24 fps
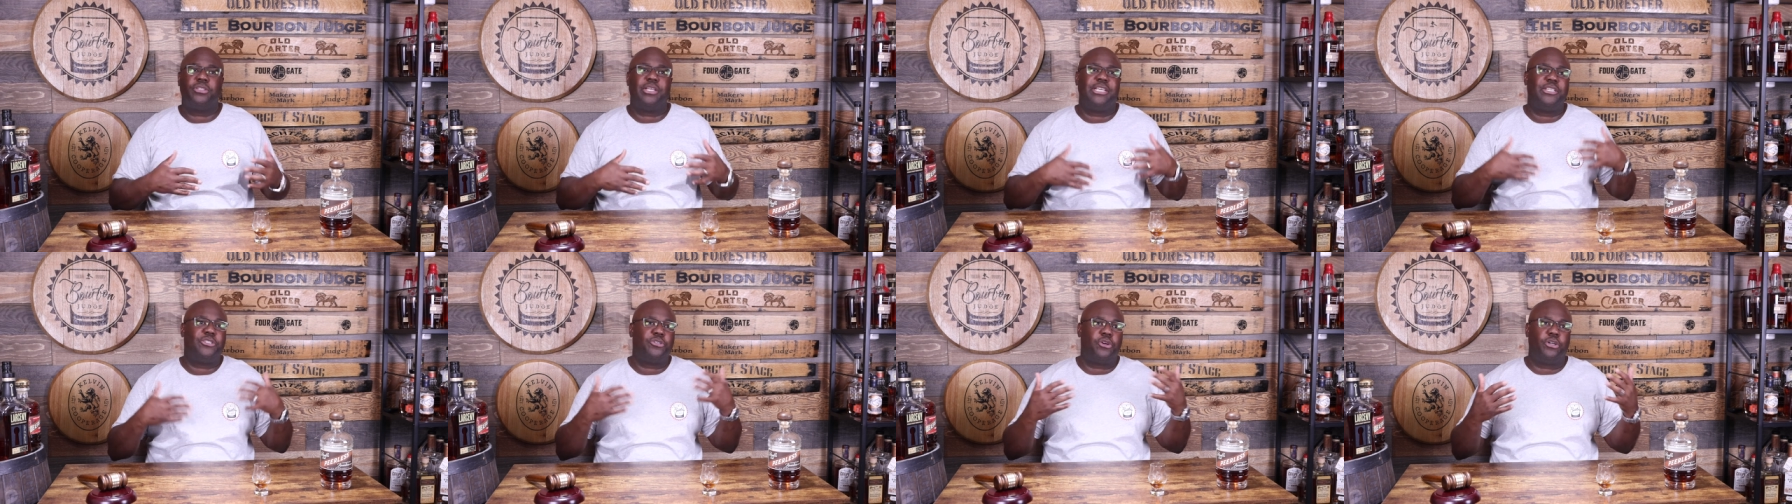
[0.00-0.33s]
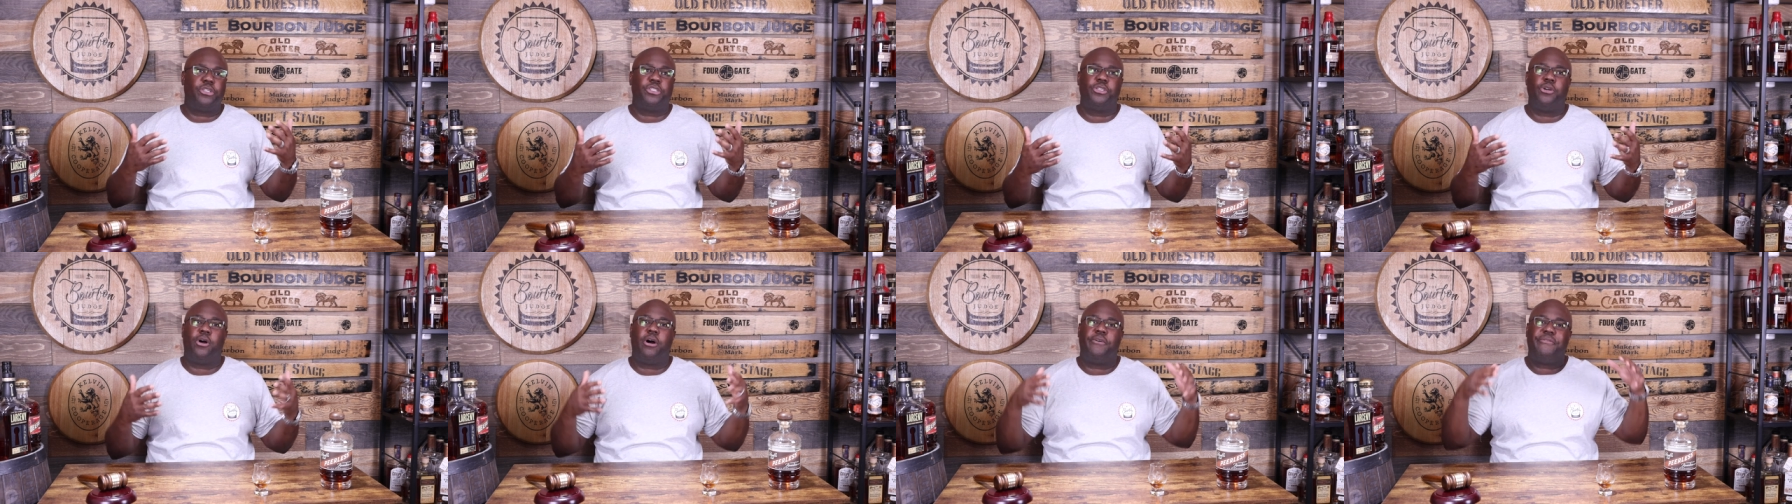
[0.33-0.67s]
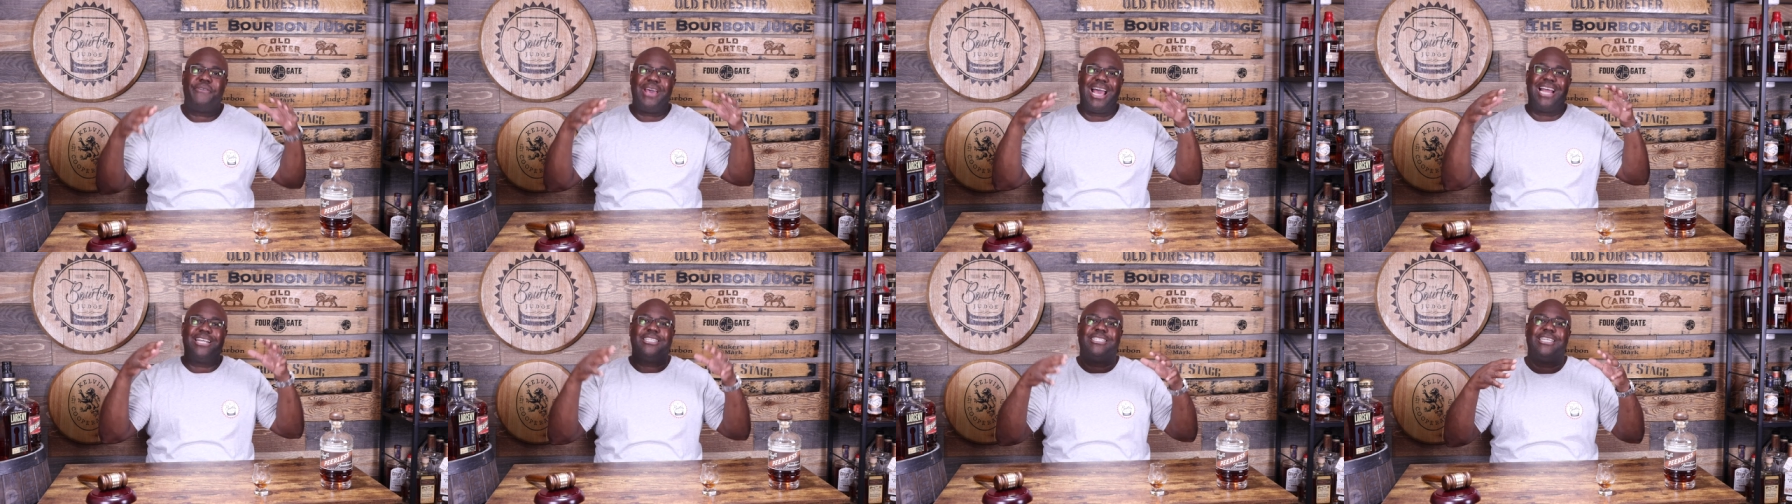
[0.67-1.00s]
they start you
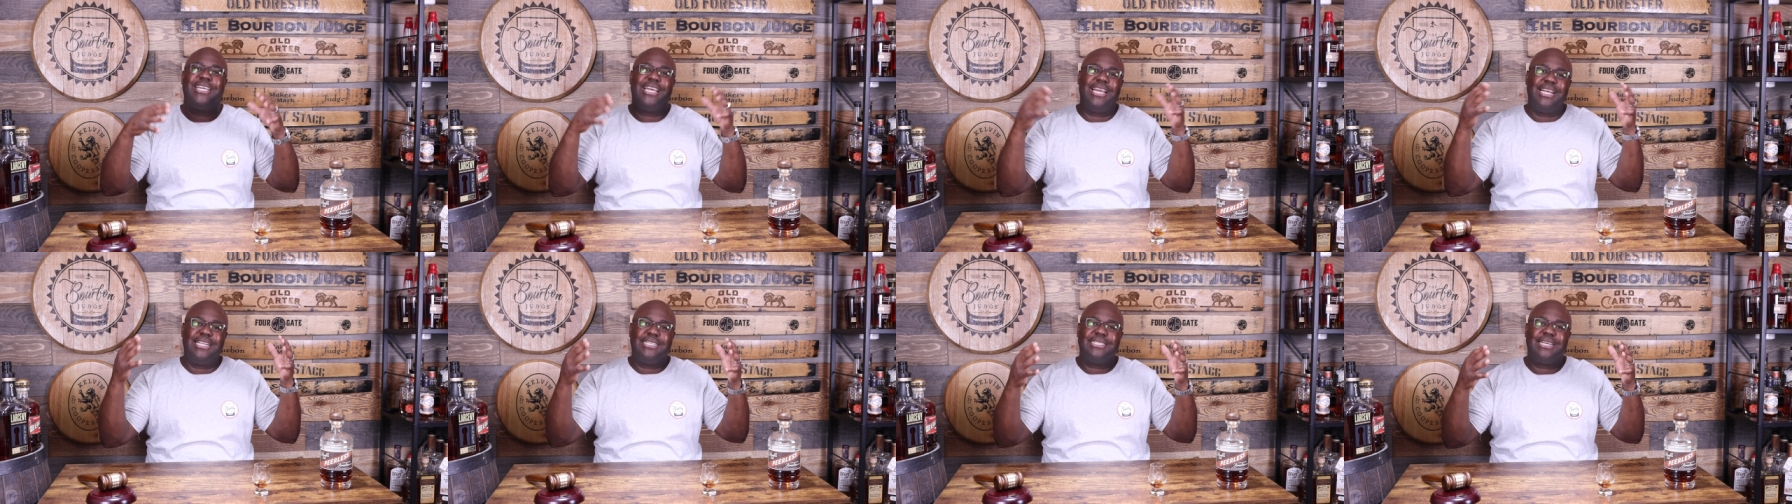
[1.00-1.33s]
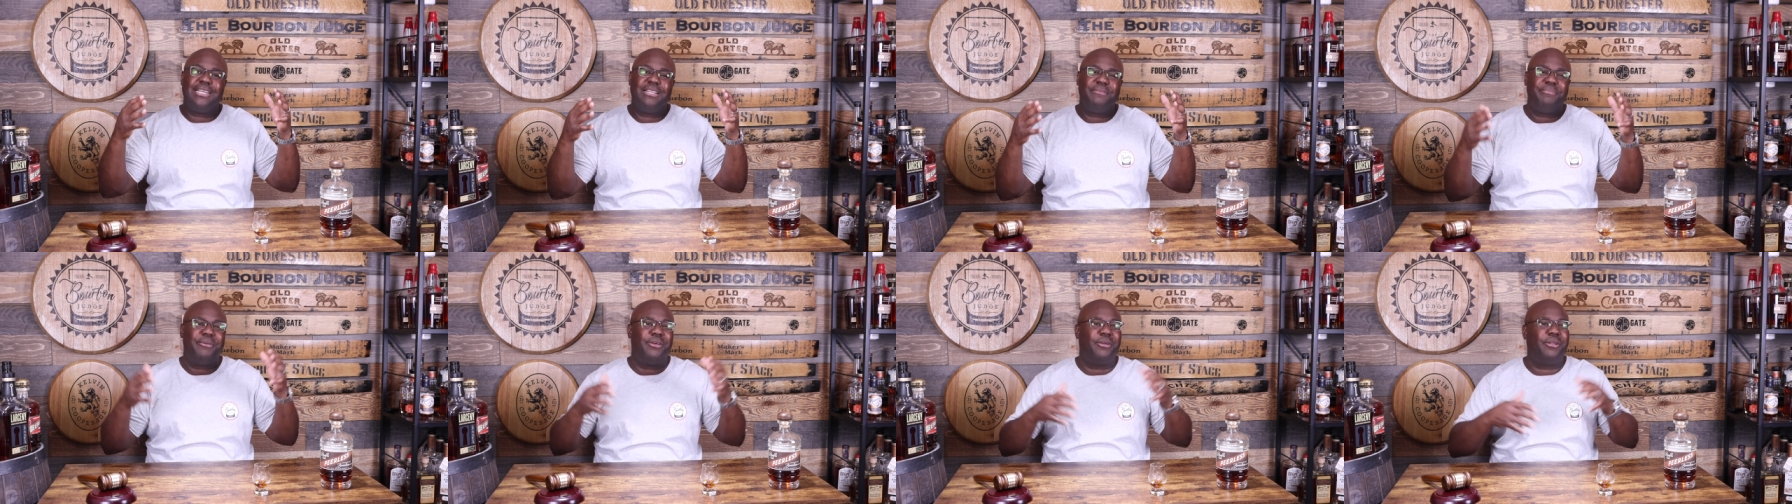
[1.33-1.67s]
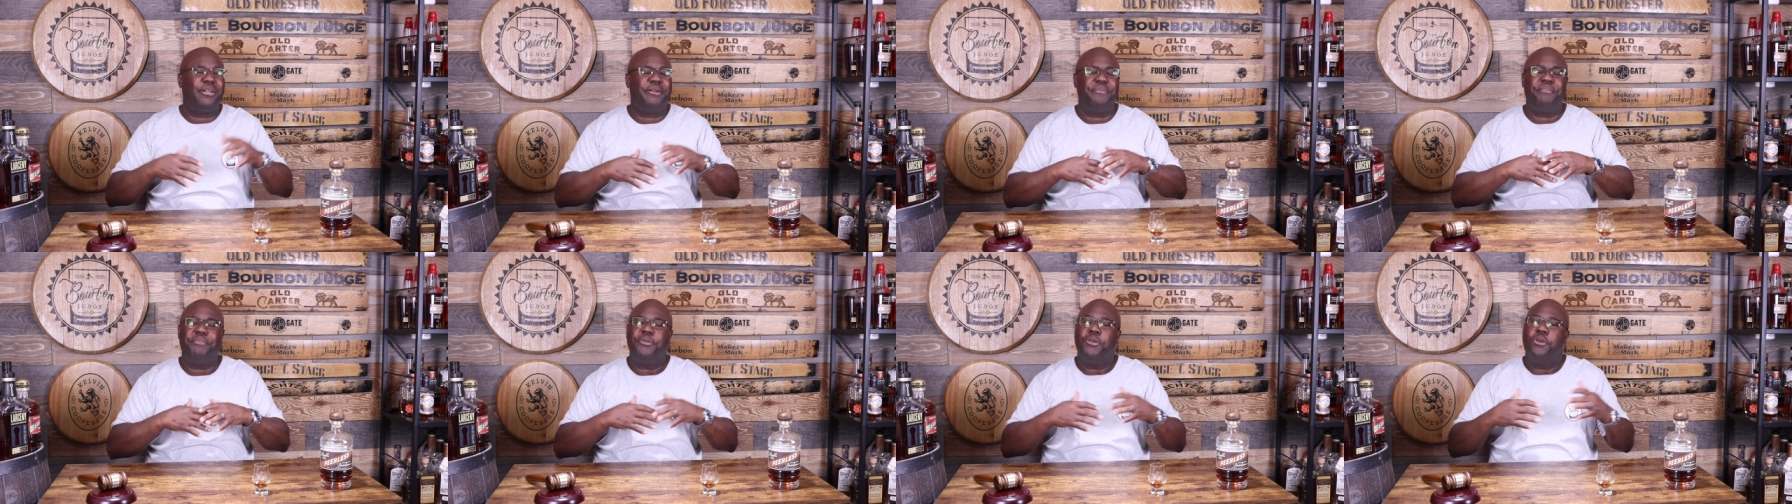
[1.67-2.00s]
off actually inside the
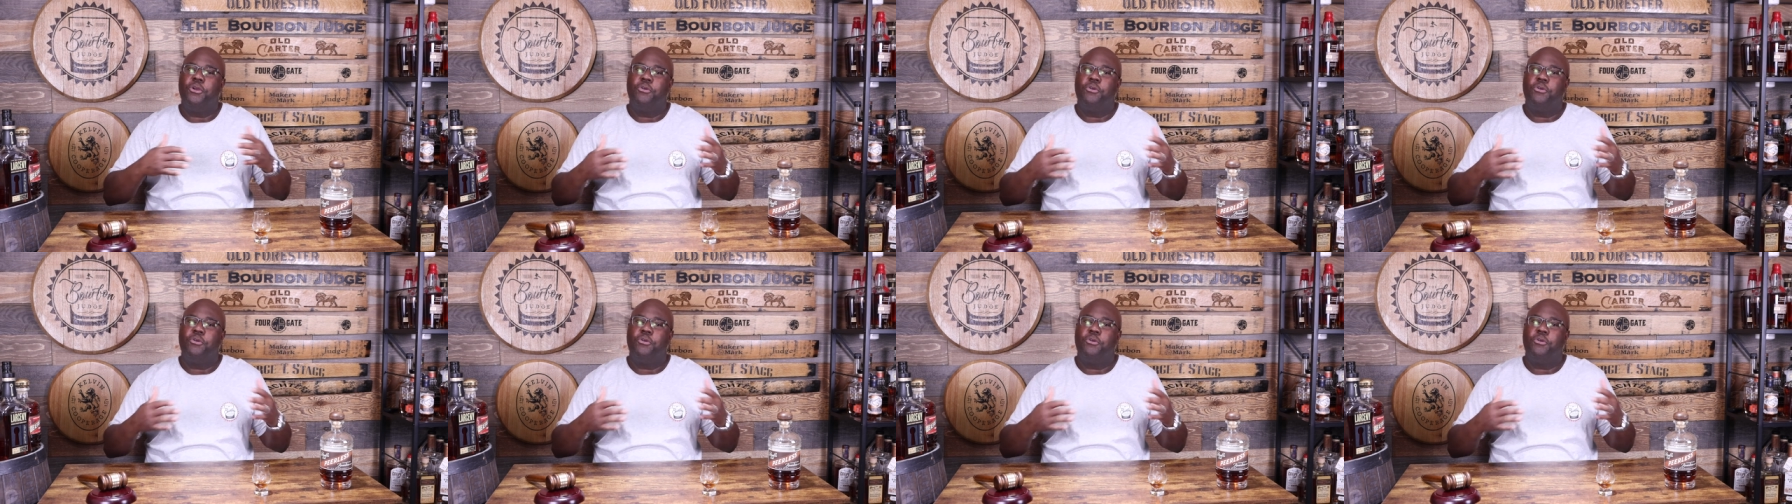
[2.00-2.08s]
building,